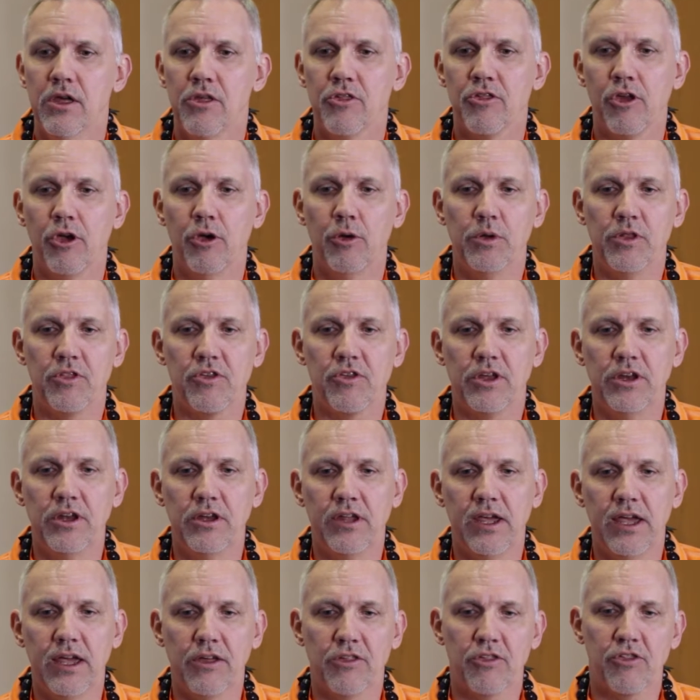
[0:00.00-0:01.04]
So it's going to
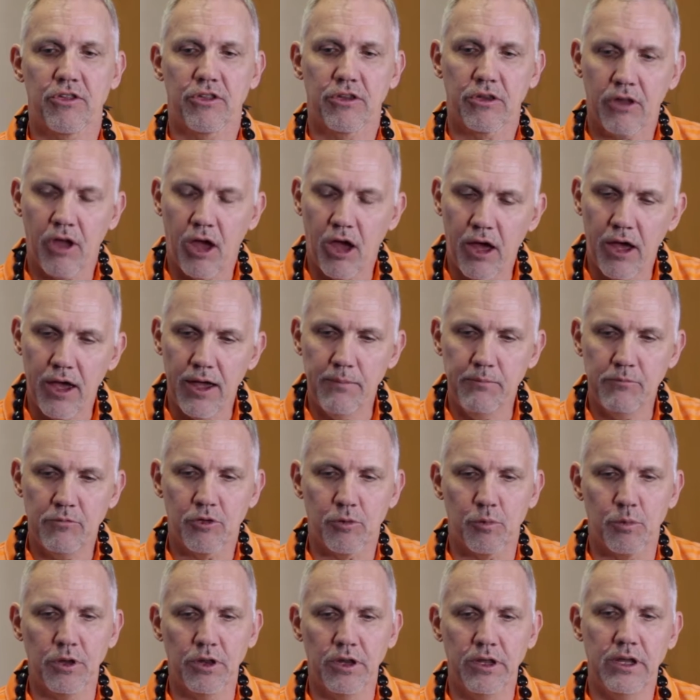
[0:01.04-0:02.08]
take us time
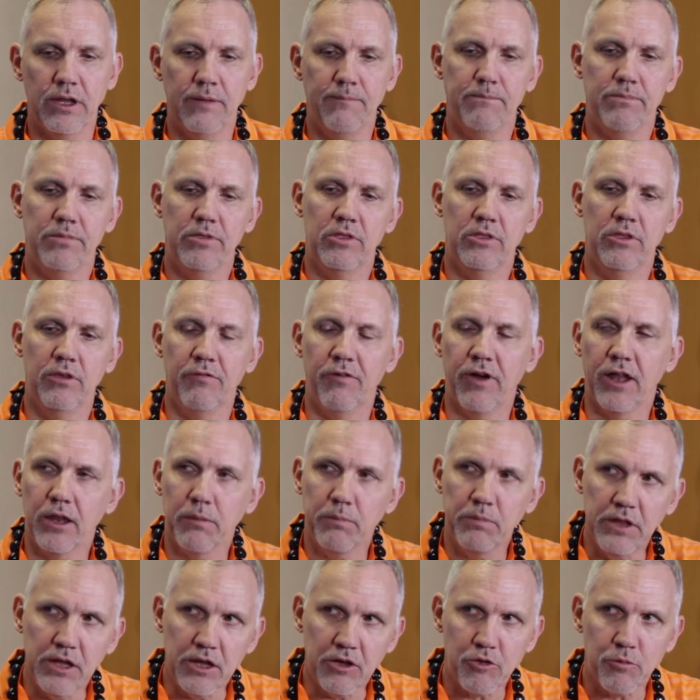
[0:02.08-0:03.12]
to really
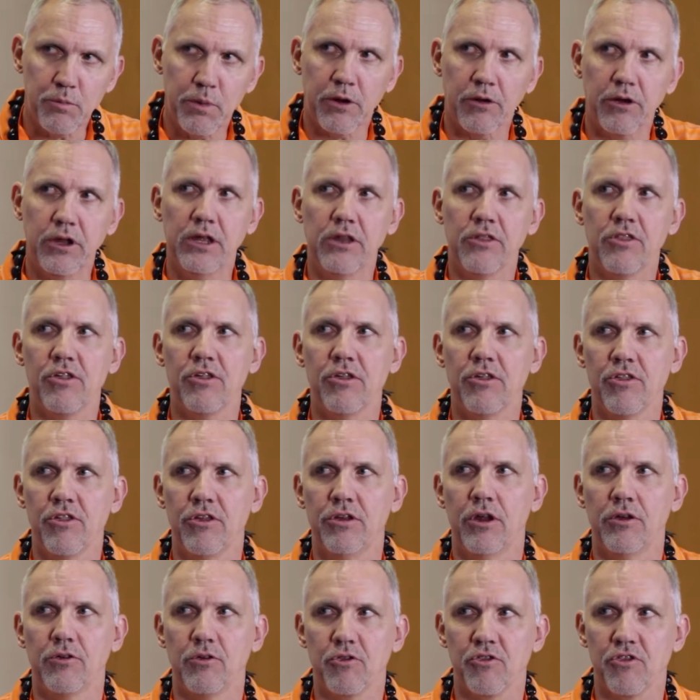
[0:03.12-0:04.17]
develop the experiences
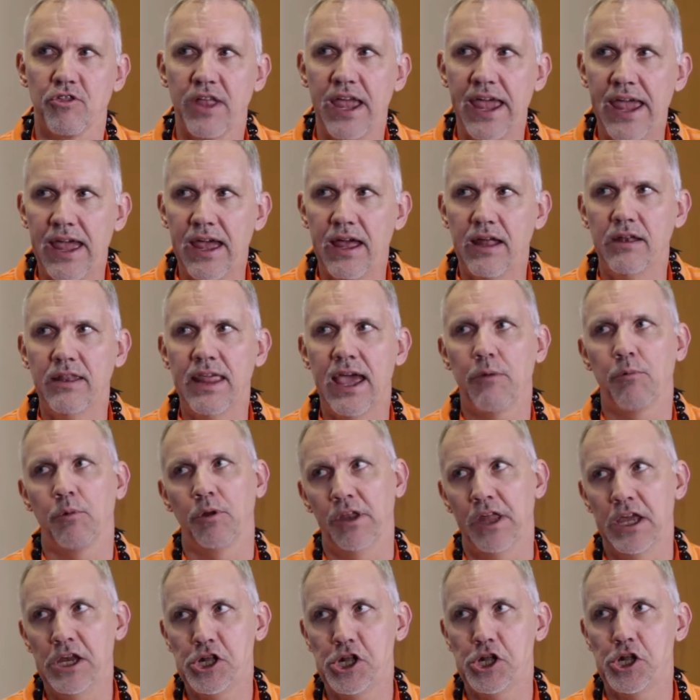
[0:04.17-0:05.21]
and understand that
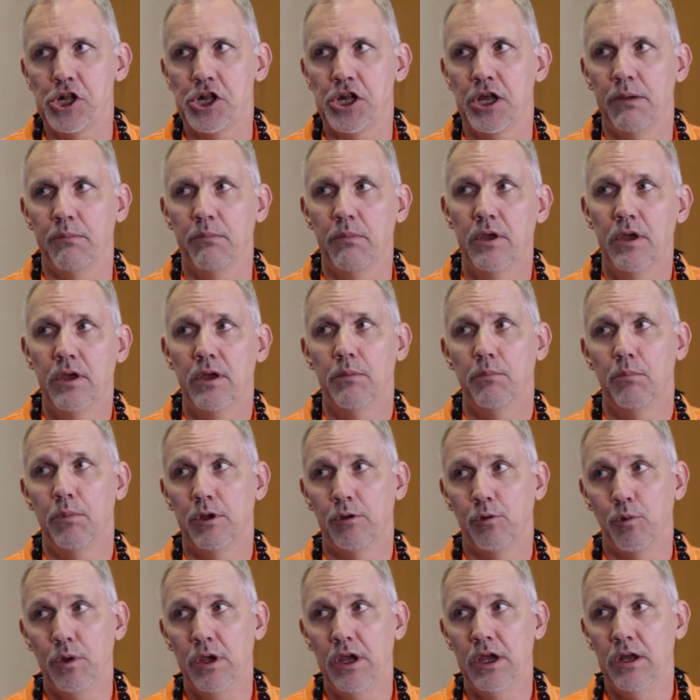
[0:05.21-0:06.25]
relationship
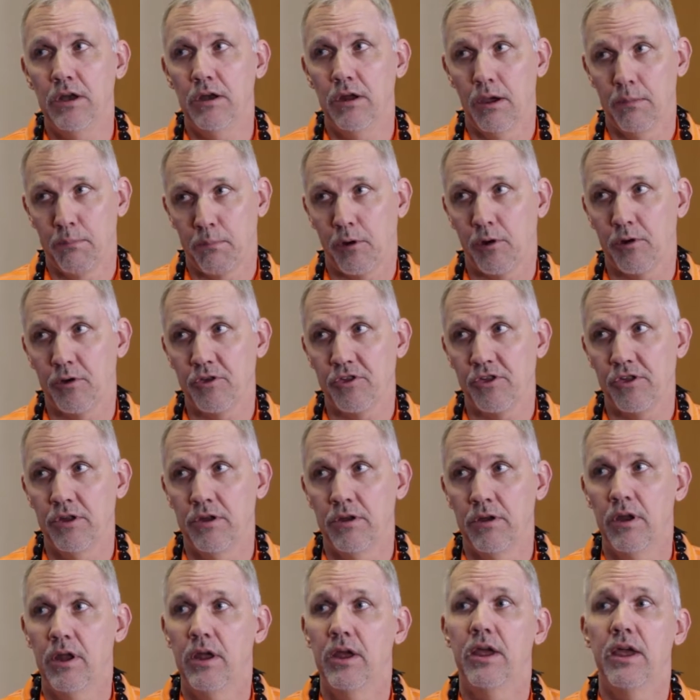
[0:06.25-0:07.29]
between a
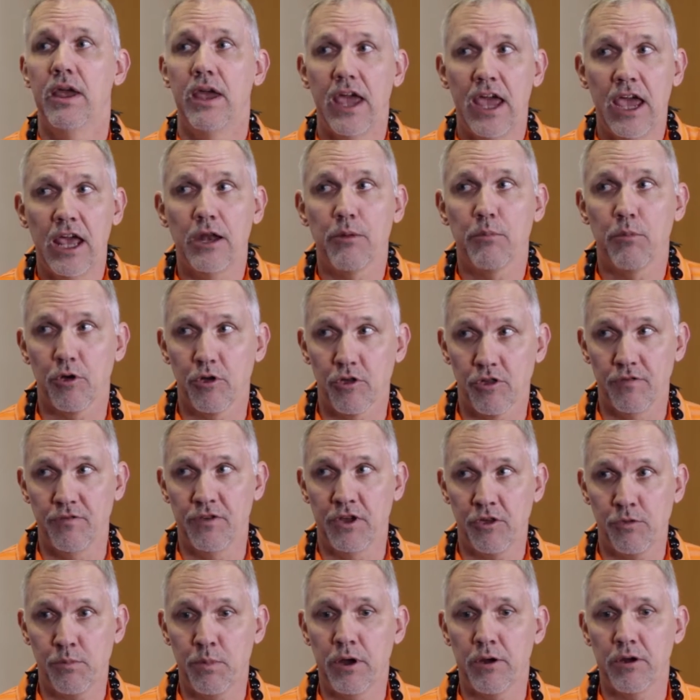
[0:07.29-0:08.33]
person and immersive
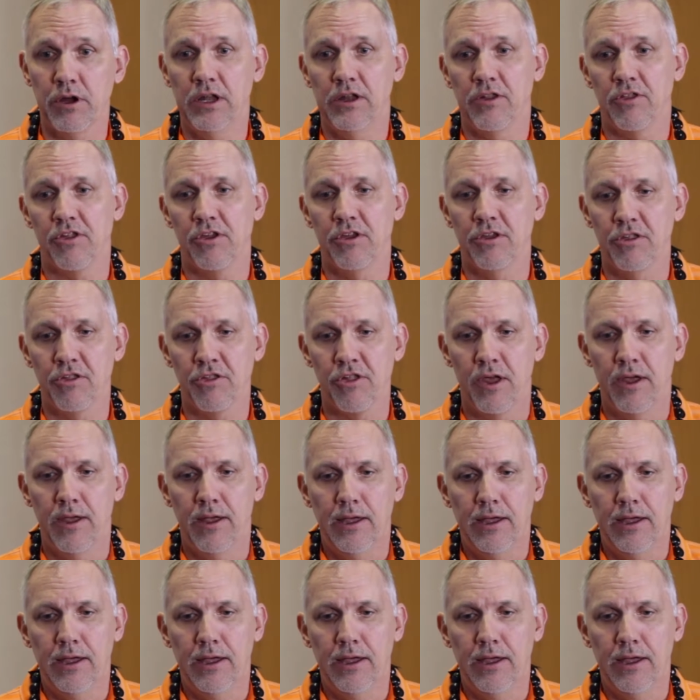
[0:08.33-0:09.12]
experiences.